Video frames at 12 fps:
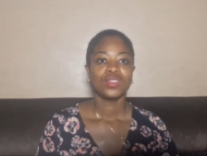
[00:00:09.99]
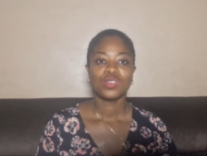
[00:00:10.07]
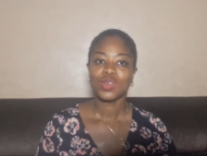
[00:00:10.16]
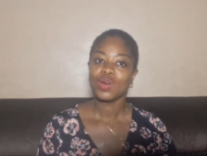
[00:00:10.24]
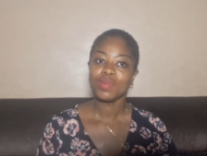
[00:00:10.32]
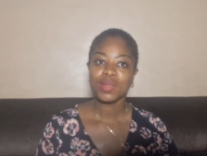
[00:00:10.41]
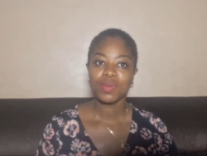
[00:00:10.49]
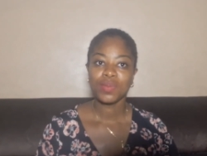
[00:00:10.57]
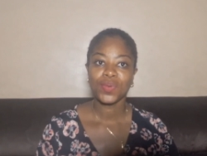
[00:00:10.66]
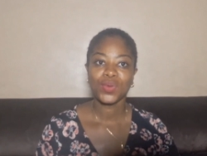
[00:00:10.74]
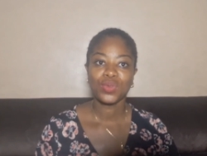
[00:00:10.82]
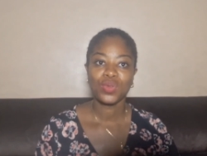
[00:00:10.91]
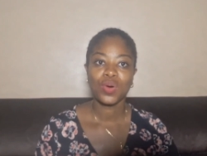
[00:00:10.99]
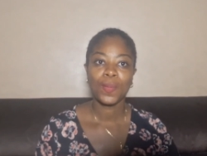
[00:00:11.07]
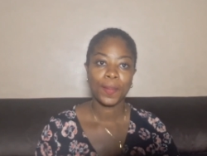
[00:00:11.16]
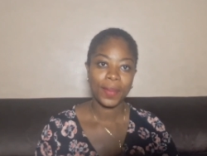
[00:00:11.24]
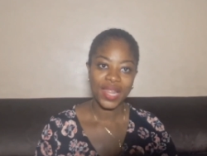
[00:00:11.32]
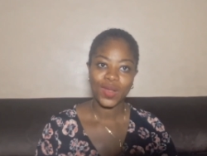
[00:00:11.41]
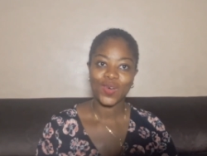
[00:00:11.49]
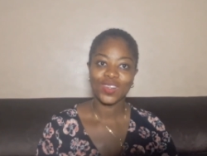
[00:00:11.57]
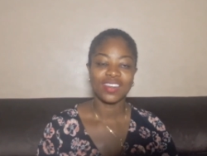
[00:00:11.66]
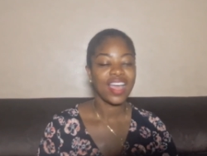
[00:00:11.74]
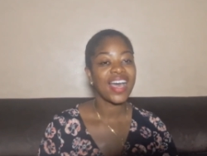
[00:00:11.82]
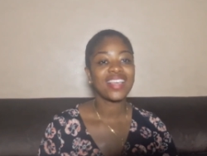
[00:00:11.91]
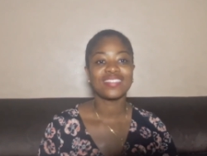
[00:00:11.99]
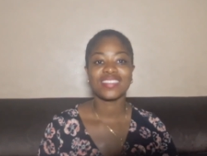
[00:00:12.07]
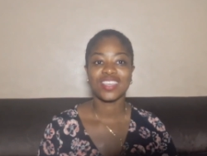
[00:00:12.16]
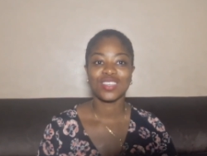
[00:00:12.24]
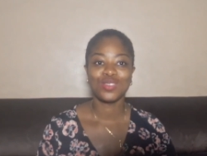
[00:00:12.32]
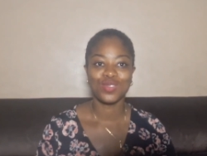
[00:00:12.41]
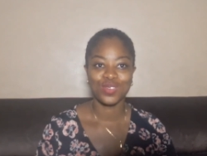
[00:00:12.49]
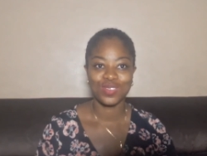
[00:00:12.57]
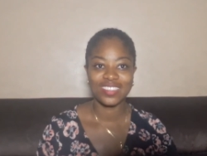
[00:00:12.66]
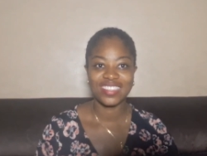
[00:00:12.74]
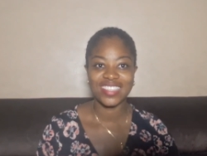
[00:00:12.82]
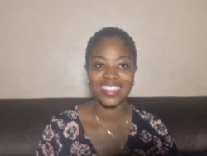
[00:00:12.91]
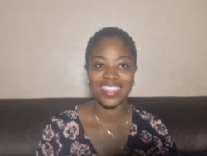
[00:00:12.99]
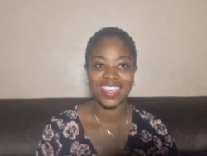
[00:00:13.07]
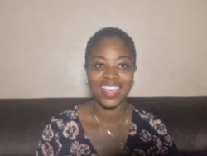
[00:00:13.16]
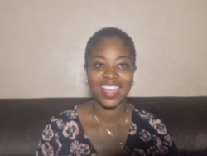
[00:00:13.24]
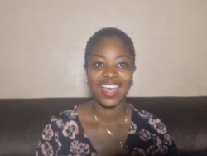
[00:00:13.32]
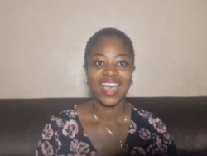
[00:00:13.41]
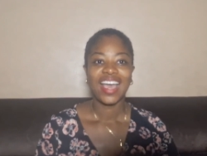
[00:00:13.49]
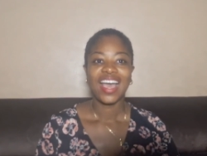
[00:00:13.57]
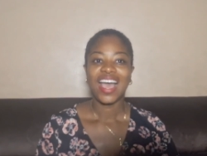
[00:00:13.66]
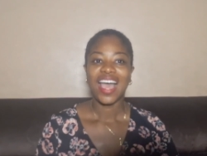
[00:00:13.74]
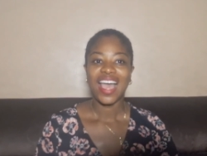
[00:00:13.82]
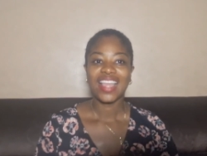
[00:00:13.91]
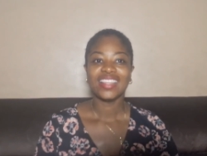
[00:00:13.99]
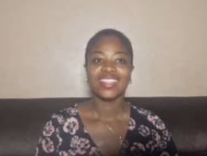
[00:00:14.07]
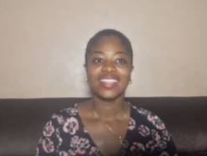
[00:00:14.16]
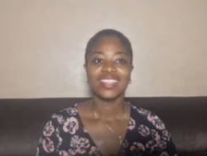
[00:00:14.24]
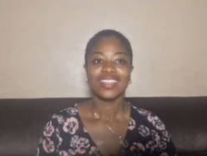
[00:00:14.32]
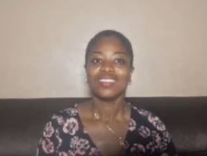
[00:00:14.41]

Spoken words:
So many people know melon as egusi, and